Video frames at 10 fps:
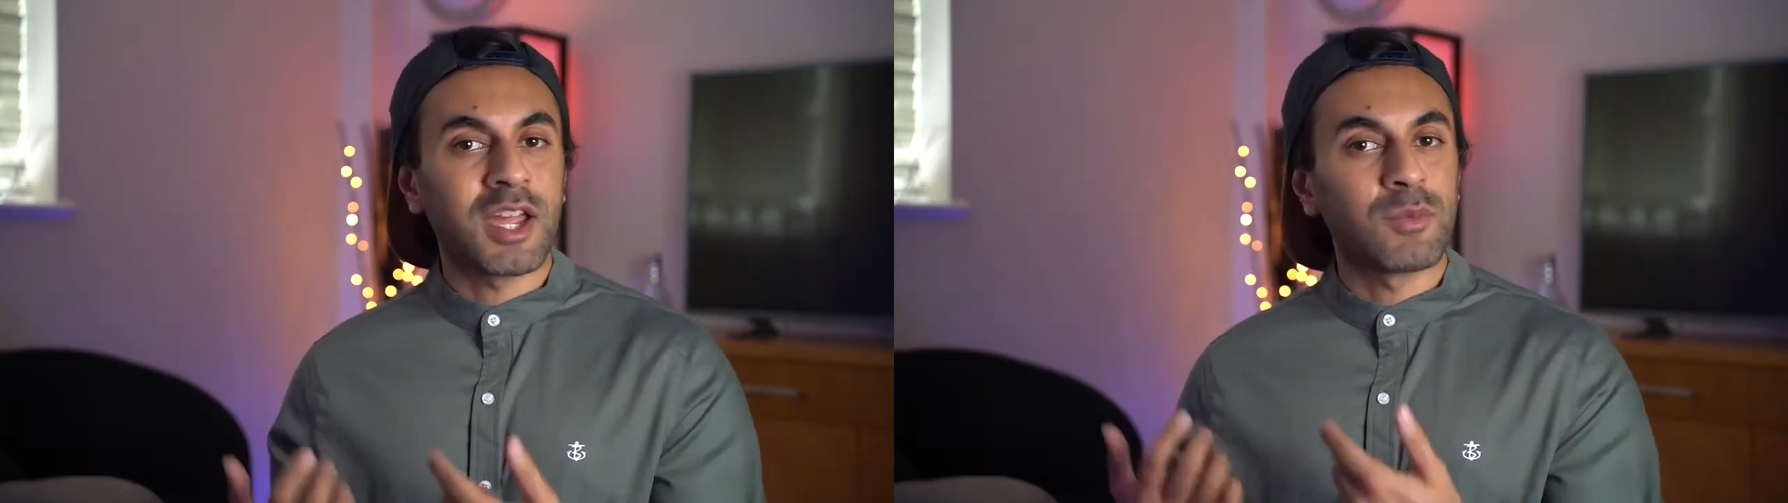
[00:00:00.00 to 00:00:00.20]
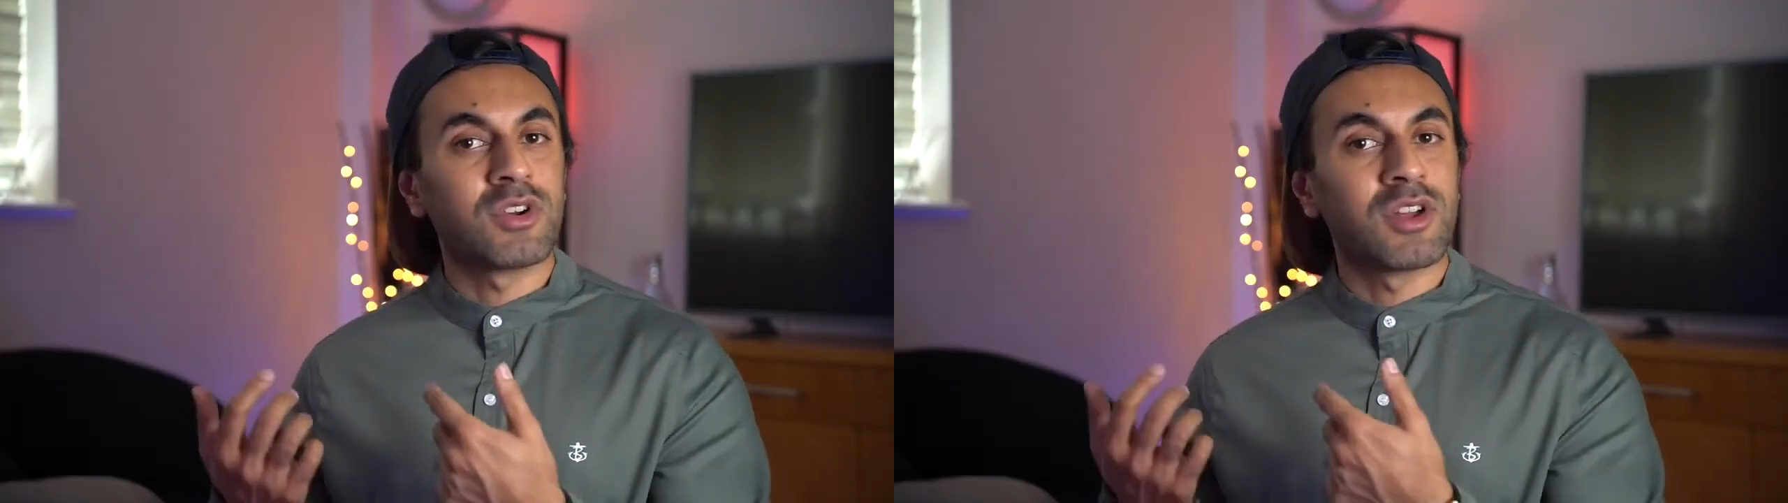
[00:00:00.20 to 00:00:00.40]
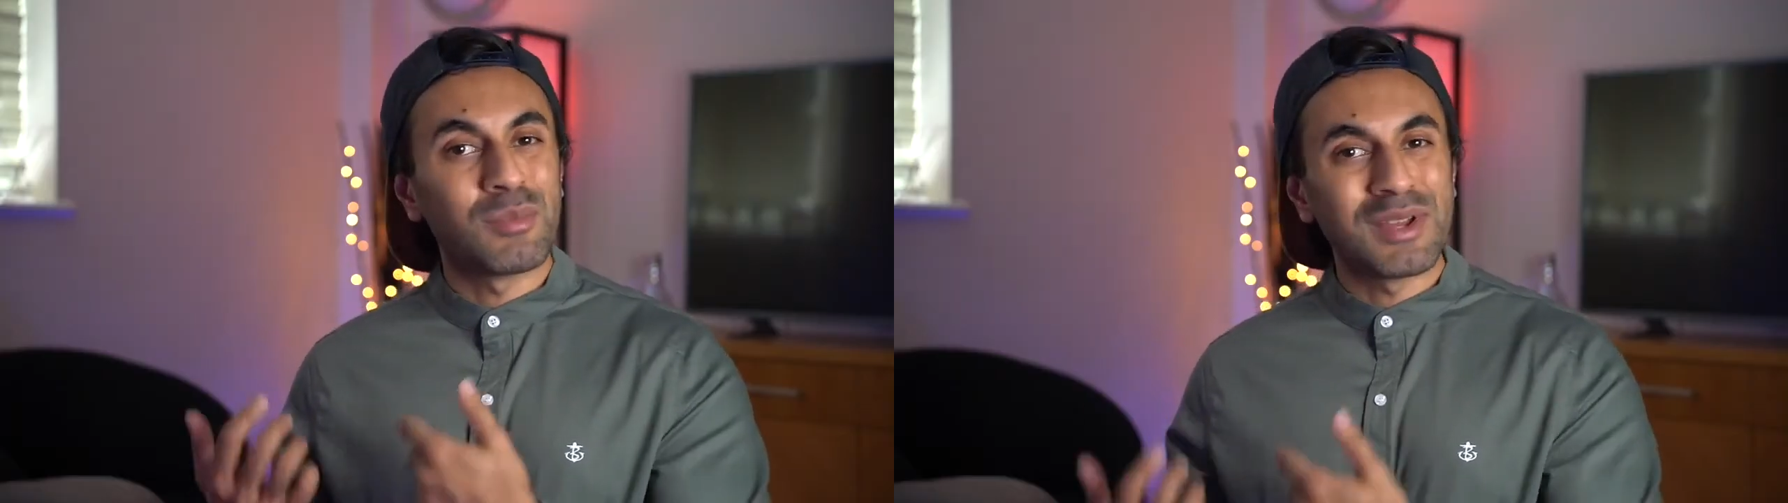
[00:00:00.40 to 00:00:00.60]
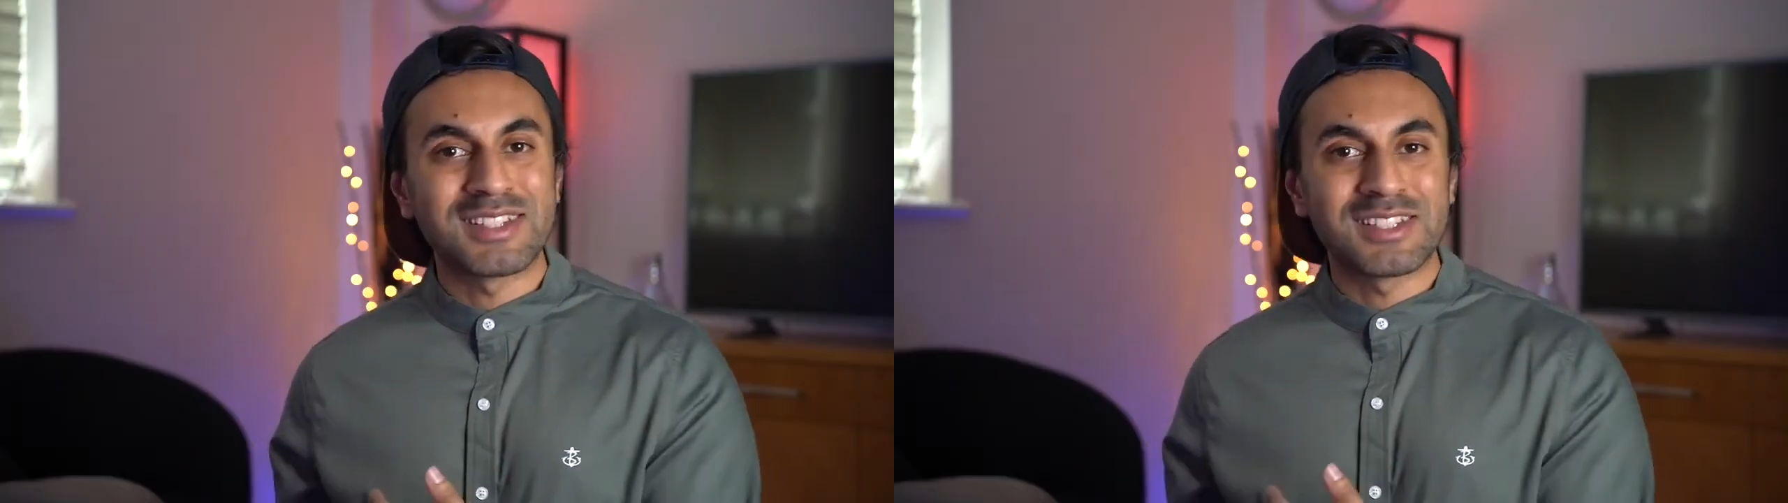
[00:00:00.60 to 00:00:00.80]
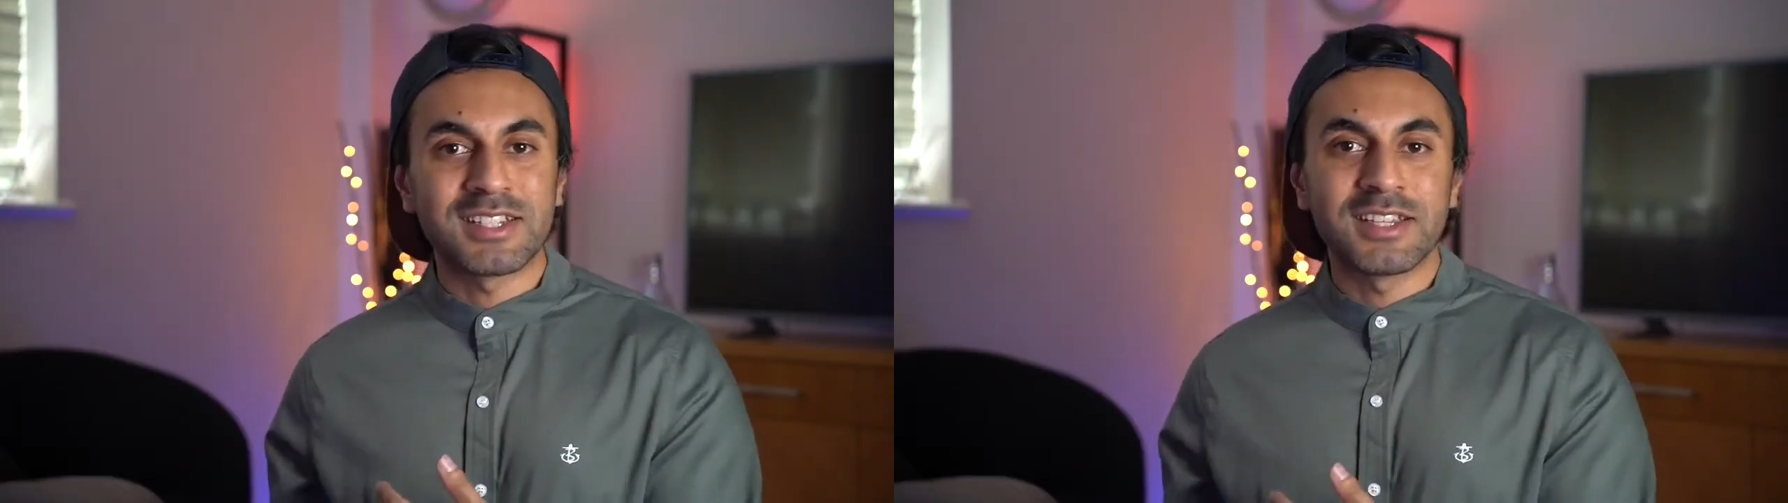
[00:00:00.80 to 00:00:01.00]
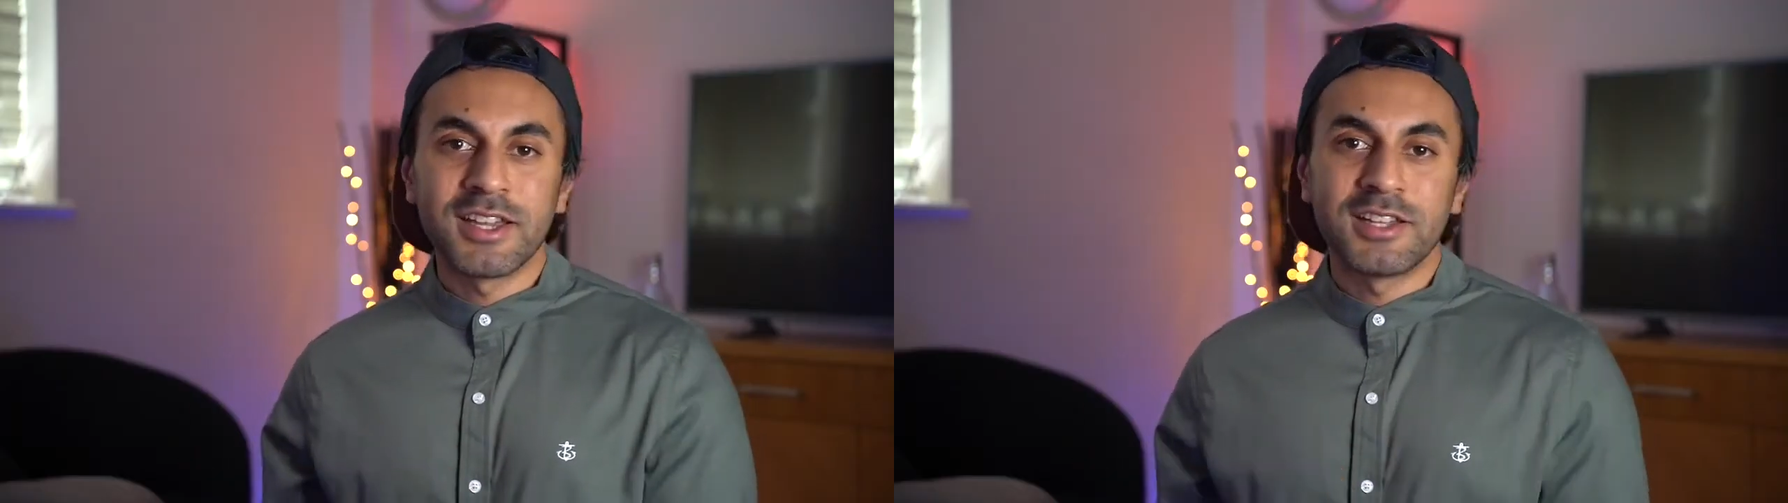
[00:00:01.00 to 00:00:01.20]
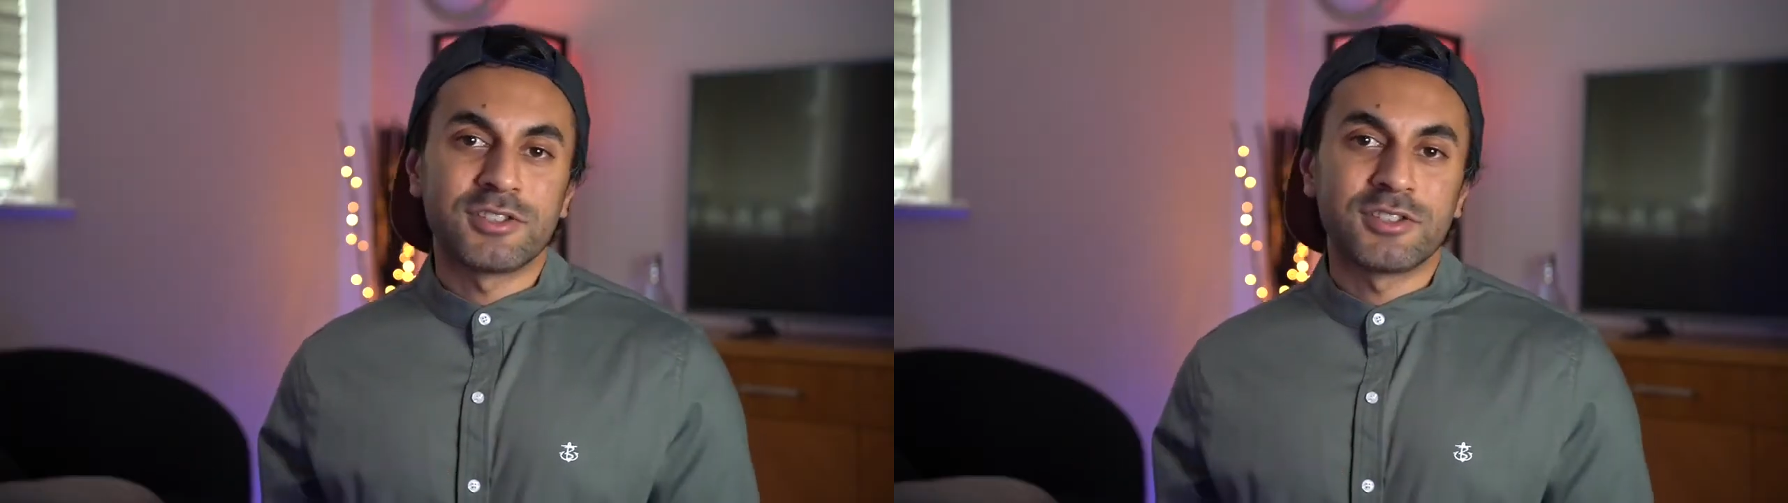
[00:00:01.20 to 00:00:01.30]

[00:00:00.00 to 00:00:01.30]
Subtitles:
camera ability